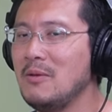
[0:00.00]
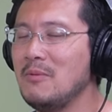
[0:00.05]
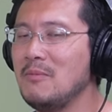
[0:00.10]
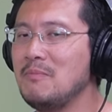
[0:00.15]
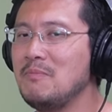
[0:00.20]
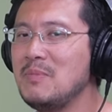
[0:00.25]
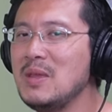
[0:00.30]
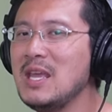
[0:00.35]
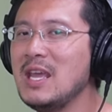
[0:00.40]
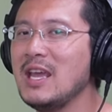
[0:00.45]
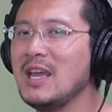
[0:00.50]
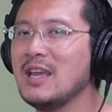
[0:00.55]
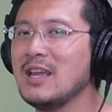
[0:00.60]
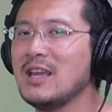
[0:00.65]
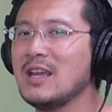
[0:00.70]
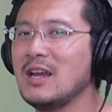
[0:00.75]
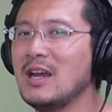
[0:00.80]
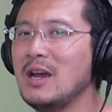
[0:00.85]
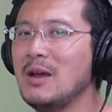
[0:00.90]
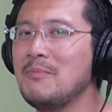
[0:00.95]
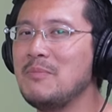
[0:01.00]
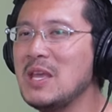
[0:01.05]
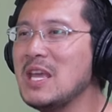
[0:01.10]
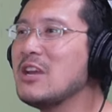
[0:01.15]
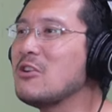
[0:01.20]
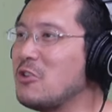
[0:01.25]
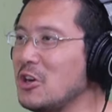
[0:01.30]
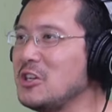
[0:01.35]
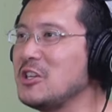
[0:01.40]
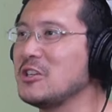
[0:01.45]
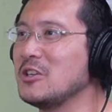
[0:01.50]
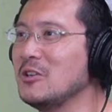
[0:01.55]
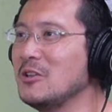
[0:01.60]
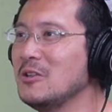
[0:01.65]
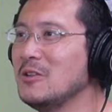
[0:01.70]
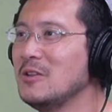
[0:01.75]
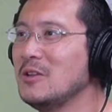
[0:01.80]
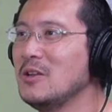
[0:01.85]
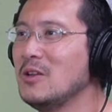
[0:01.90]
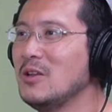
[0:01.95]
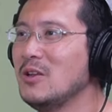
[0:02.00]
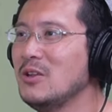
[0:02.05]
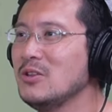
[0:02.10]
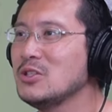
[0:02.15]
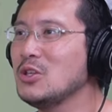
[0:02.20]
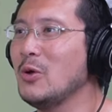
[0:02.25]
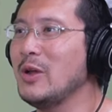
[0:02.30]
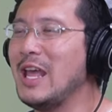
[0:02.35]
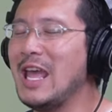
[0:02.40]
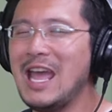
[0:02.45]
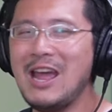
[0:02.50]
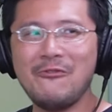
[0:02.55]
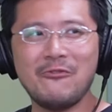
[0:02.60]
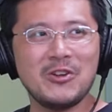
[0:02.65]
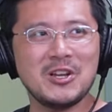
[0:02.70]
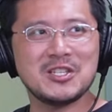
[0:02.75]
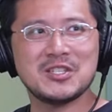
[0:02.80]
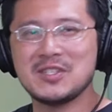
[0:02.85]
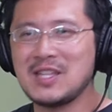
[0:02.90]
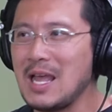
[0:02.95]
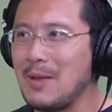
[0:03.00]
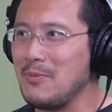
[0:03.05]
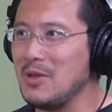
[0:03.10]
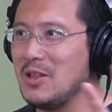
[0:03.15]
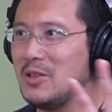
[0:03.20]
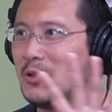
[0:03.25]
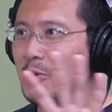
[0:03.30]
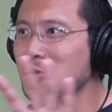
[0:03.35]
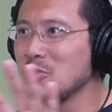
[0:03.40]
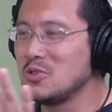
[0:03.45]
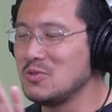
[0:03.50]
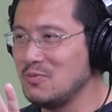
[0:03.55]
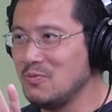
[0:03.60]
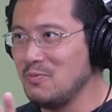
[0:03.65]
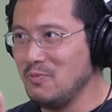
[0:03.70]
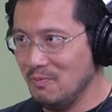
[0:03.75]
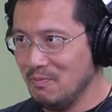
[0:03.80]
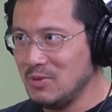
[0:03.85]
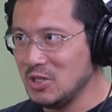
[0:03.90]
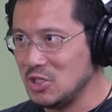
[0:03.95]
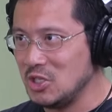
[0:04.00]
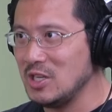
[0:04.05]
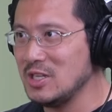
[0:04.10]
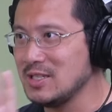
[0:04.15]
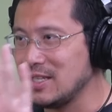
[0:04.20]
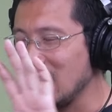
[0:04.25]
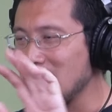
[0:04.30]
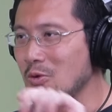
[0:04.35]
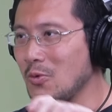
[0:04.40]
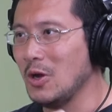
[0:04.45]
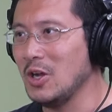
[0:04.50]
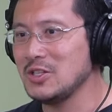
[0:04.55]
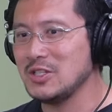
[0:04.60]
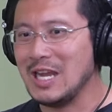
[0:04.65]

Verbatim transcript: being being critical so every step in those machines that you watch,